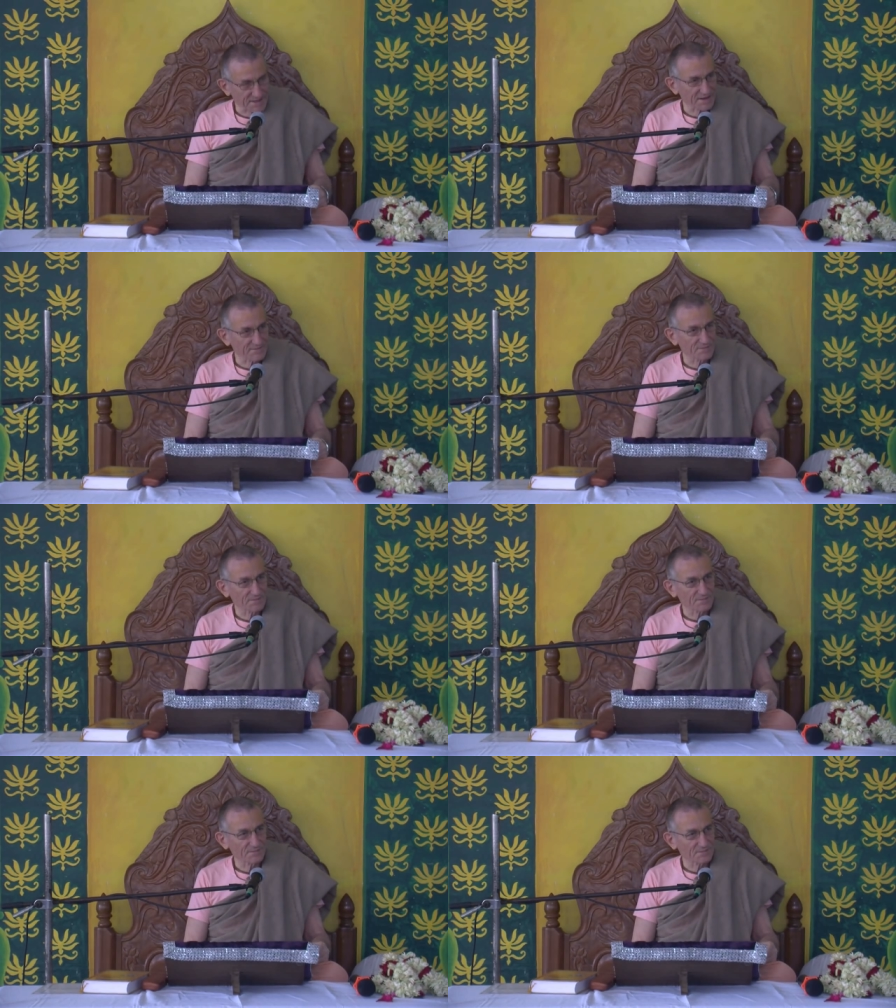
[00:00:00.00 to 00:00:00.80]
he gave a
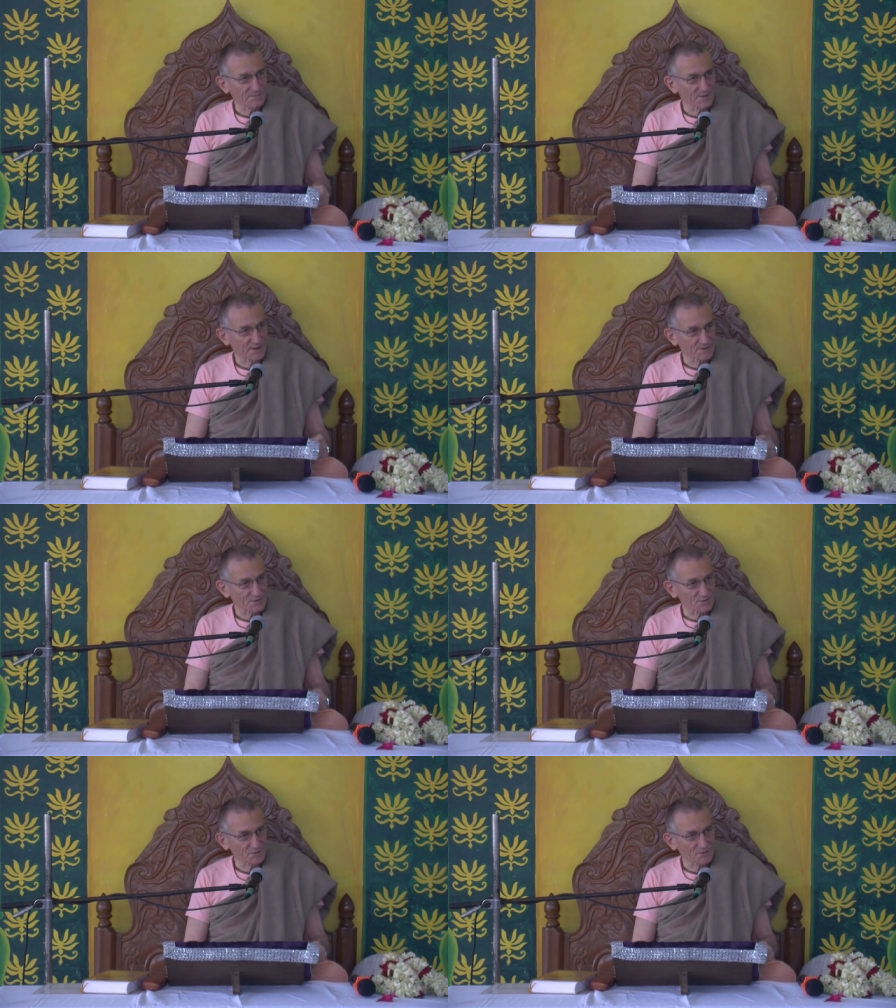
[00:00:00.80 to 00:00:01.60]

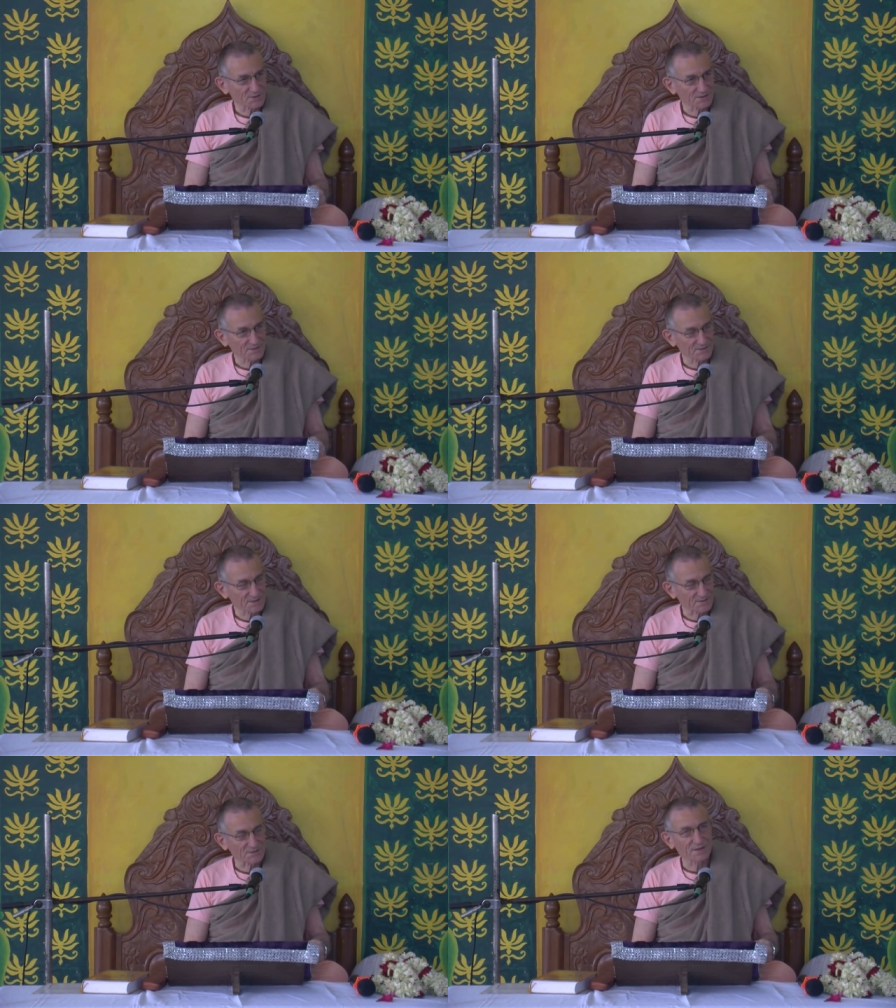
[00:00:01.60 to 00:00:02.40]
bath to, uh, was
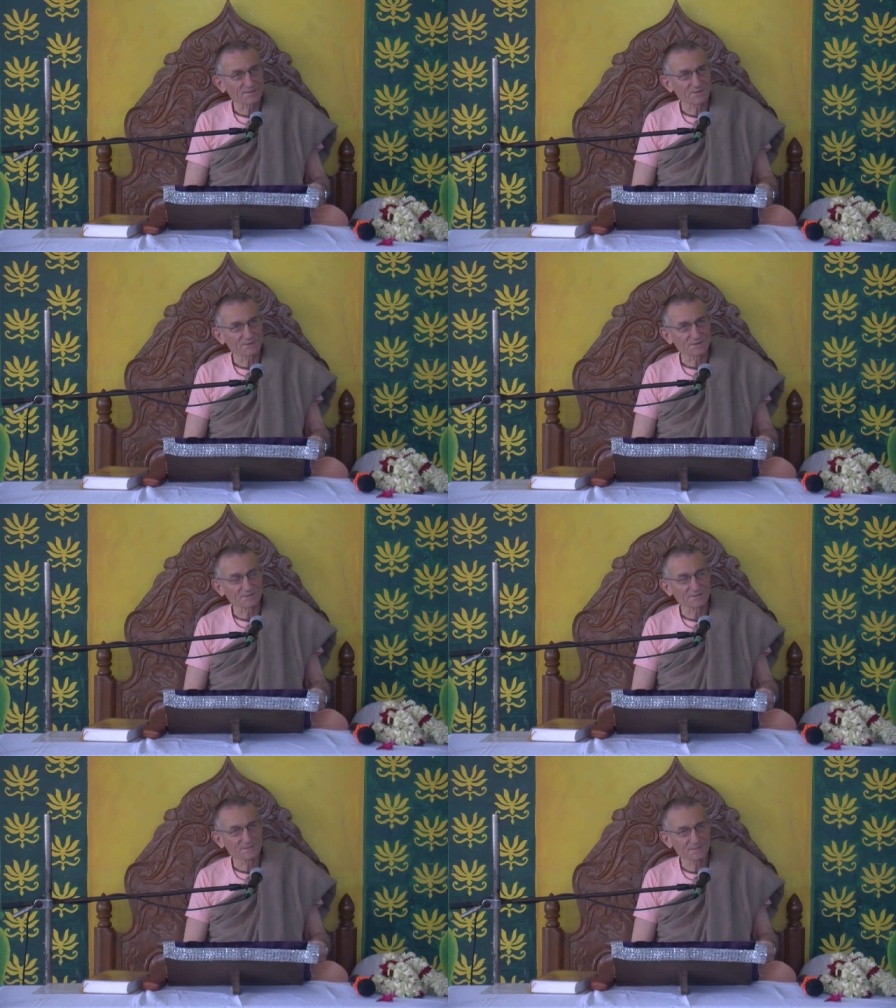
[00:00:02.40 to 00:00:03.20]
that was Shrabi, wasn't
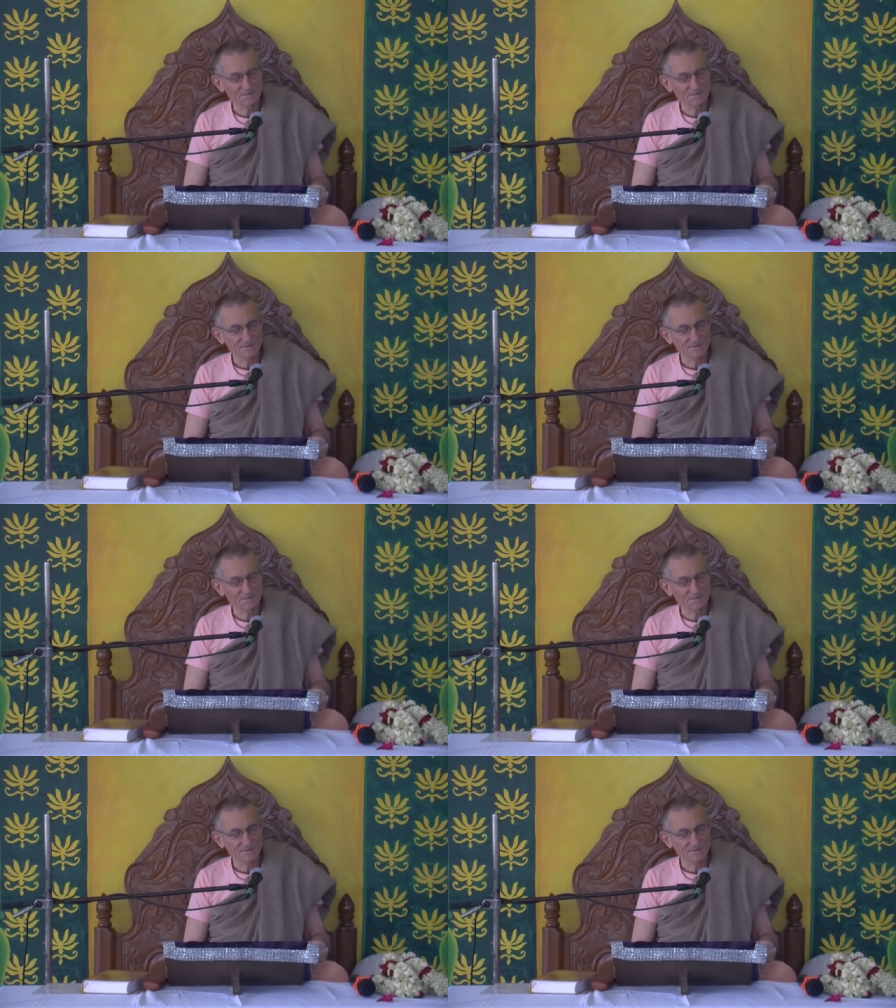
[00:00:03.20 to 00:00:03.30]
it?